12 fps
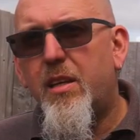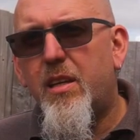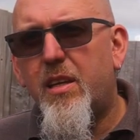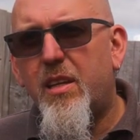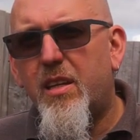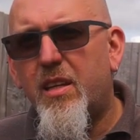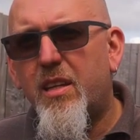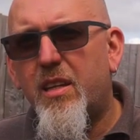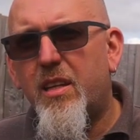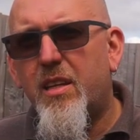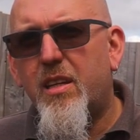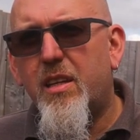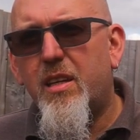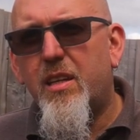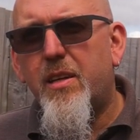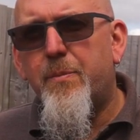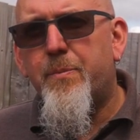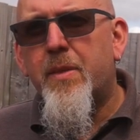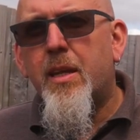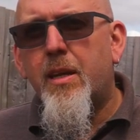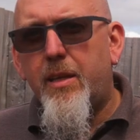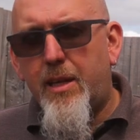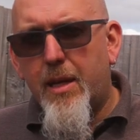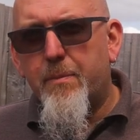you do your air conditioning stuff,
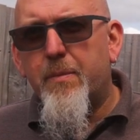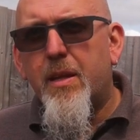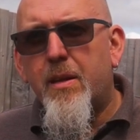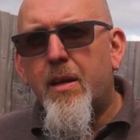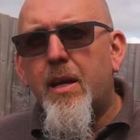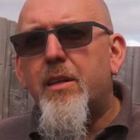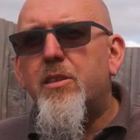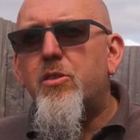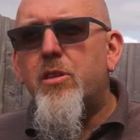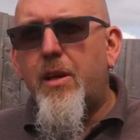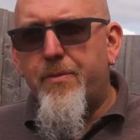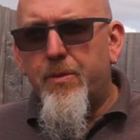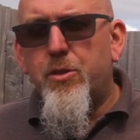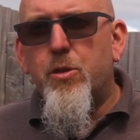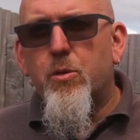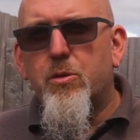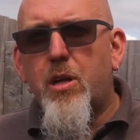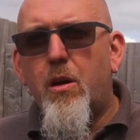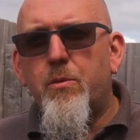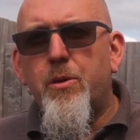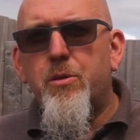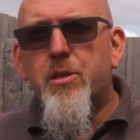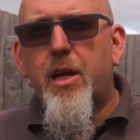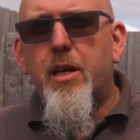is that different jaws? Different jaws, a whole
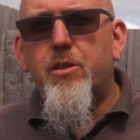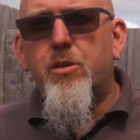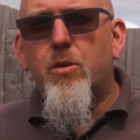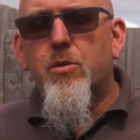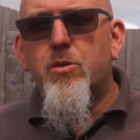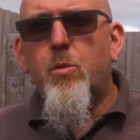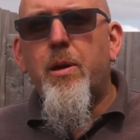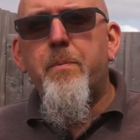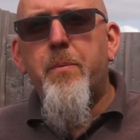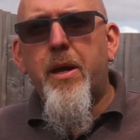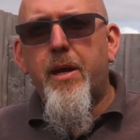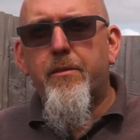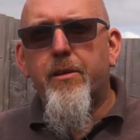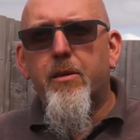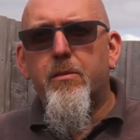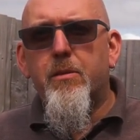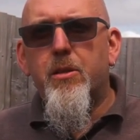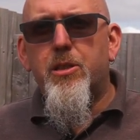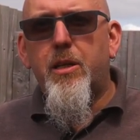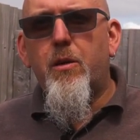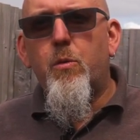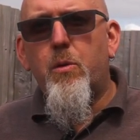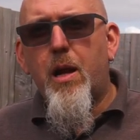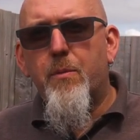new set of jaws, all imperial, because it
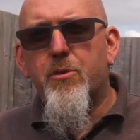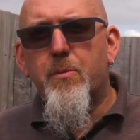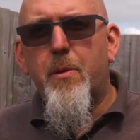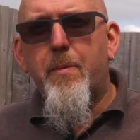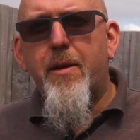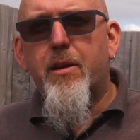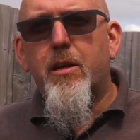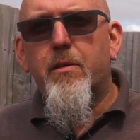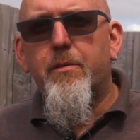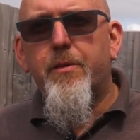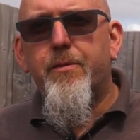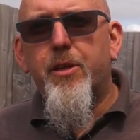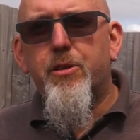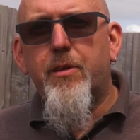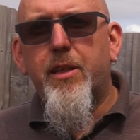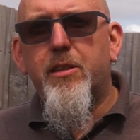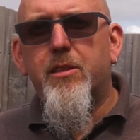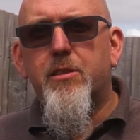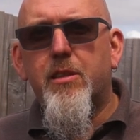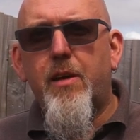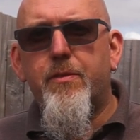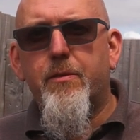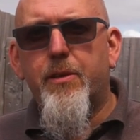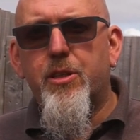all comes from America, refrigeration
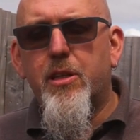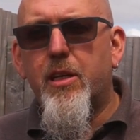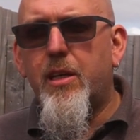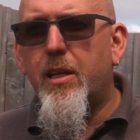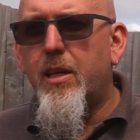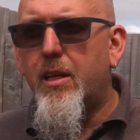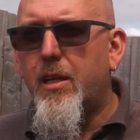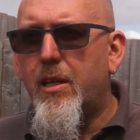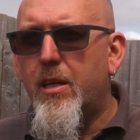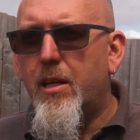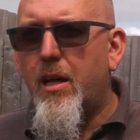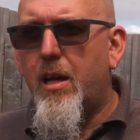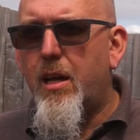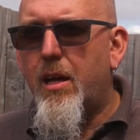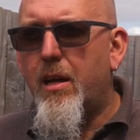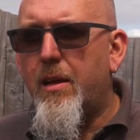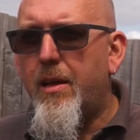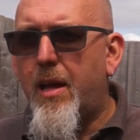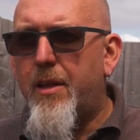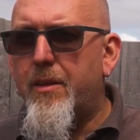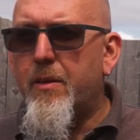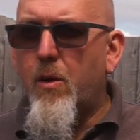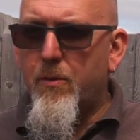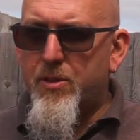stuff originally. And
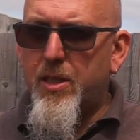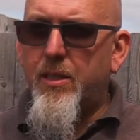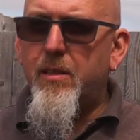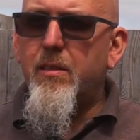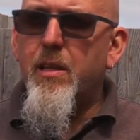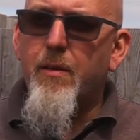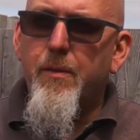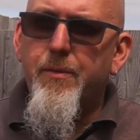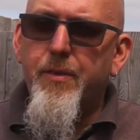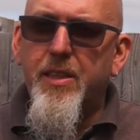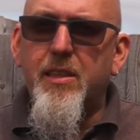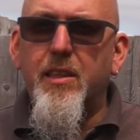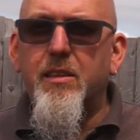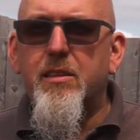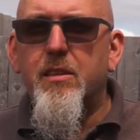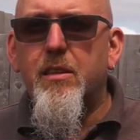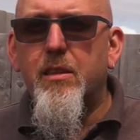obviously their own fittings.